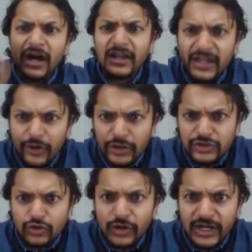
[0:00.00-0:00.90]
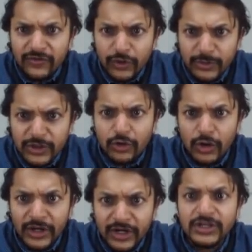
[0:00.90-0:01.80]
Earlier also it would be
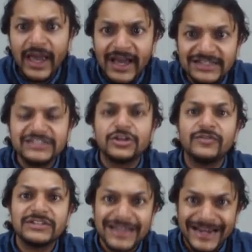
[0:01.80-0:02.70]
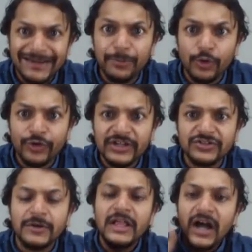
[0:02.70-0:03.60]
according to the axis of the second
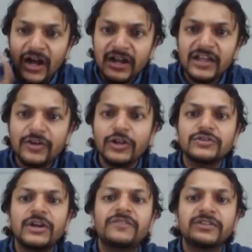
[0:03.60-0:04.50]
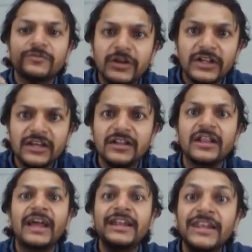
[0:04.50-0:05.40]
polarizer. Earlier also it was
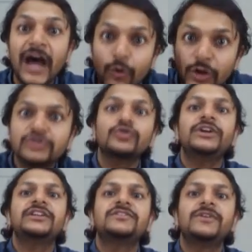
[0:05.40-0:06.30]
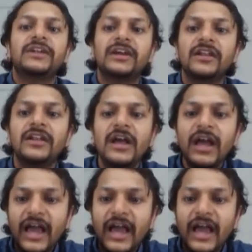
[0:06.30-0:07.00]
vertical and now also it is vertical.